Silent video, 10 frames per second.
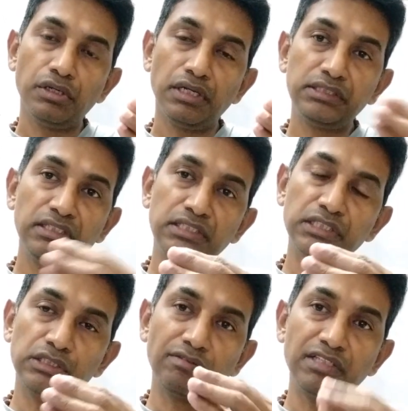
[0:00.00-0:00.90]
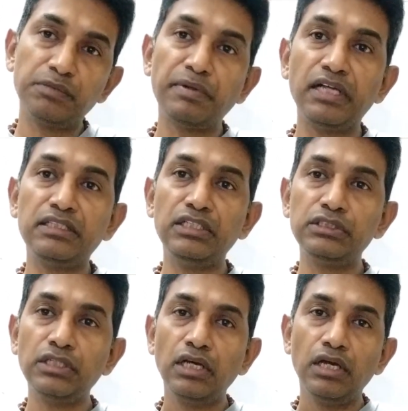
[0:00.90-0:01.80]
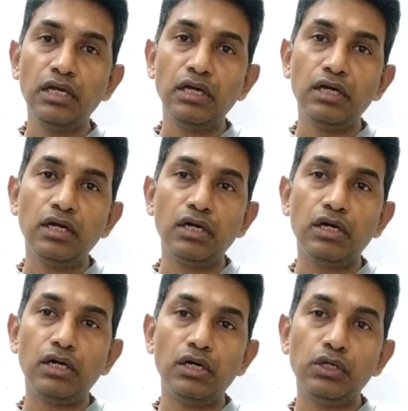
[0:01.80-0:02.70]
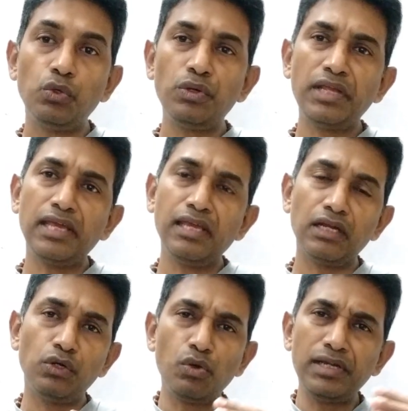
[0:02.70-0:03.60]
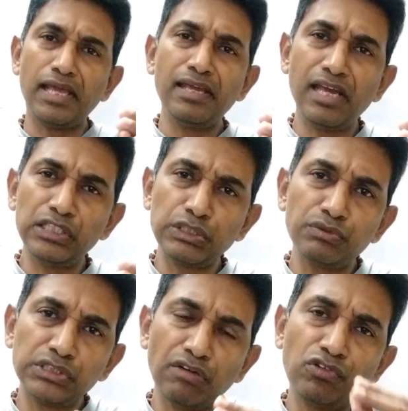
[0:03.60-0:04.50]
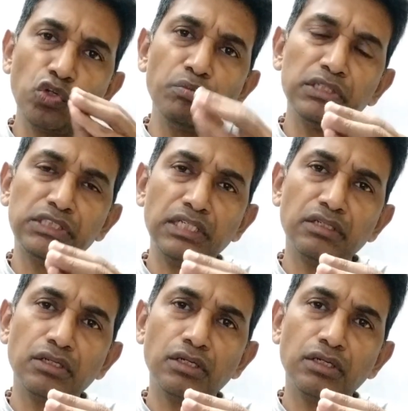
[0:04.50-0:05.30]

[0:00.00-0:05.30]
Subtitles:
restrictions of this path is don't engage yourself too much in